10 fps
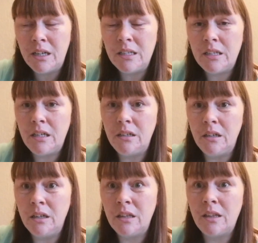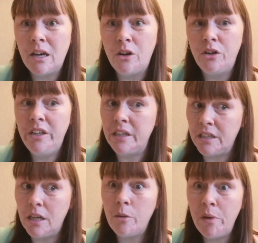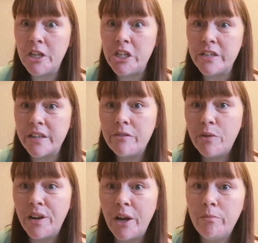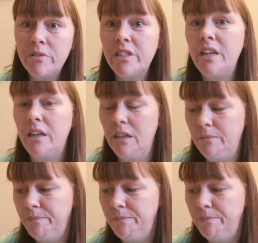And I said either that or you can take a picture yourself when he opens it.